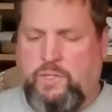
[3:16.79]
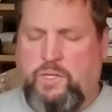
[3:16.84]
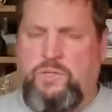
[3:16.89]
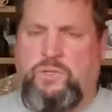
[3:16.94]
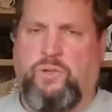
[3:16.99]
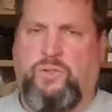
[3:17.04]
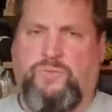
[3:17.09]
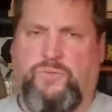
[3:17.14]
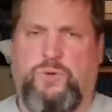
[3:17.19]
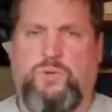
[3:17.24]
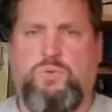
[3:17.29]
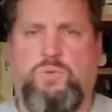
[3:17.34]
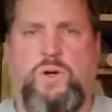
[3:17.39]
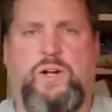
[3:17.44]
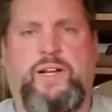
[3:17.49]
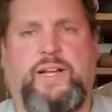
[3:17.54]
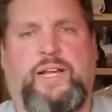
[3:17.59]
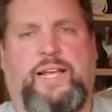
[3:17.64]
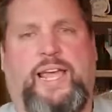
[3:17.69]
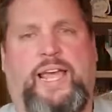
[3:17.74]
So the first
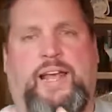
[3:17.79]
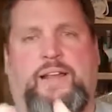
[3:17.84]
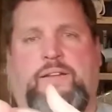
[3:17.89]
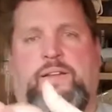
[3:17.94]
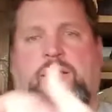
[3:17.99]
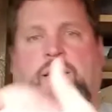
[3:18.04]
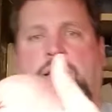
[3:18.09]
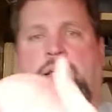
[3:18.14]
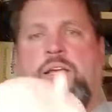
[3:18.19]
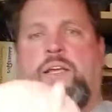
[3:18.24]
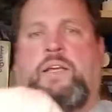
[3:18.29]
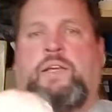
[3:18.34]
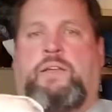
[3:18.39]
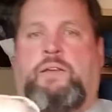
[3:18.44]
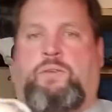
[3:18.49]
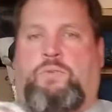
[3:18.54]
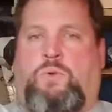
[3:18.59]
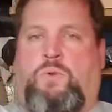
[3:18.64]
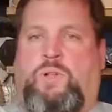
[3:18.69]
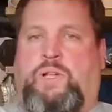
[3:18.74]
one, again,
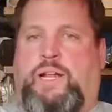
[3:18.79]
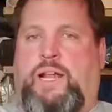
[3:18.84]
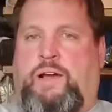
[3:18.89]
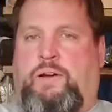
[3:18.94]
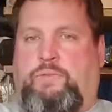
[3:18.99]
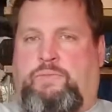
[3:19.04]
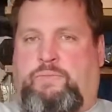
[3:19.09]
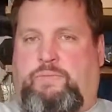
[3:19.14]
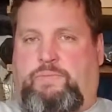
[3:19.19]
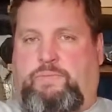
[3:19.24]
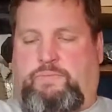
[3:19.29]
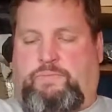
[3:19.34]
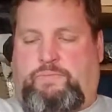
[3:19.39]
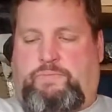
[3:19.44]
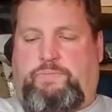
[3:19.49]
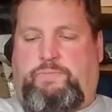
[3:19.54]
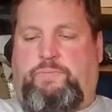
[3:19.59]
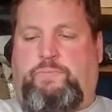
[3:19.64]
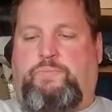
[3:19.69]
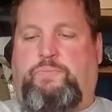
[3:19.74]
hold it out
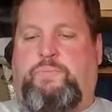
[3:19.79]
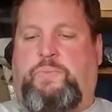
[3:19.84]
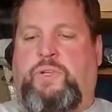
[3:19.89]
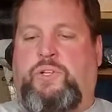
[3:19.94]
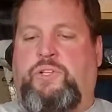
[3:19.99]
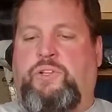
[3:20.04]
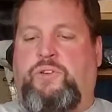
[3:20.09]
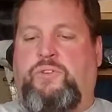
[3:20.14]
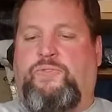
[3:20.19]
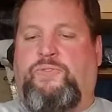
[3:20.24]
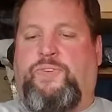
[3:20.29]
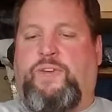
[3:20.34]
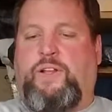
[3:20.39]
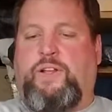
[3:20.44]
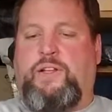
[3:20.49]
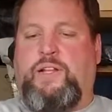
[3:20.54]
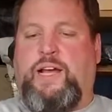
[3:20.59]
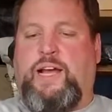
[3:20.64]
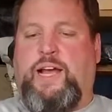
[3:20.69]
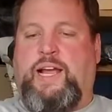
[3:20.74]
until you
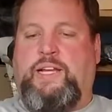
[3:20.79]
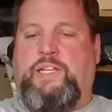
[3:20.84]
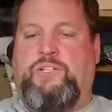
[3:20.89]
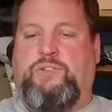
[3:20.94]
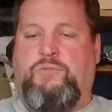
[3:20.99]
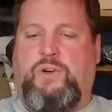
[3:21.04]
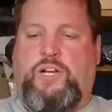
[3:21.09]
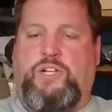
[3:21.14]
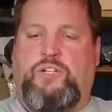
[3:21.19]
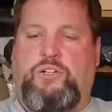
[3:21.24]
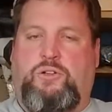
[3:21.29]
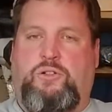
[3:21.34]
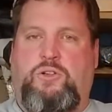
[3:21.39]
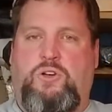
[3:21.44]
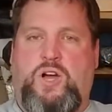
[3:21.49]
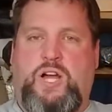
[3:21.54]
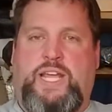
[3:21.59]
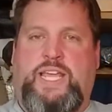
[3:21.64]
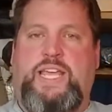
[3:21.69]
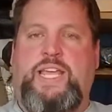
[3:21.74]
feel a nice stretch
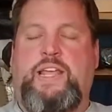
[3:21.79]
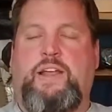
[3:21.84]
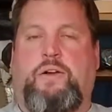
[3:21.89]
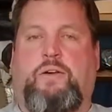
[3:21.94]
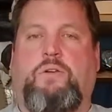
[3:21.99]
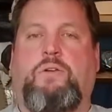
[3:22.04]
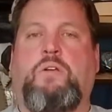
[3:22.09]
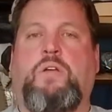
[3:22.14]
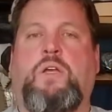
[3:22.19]
along here.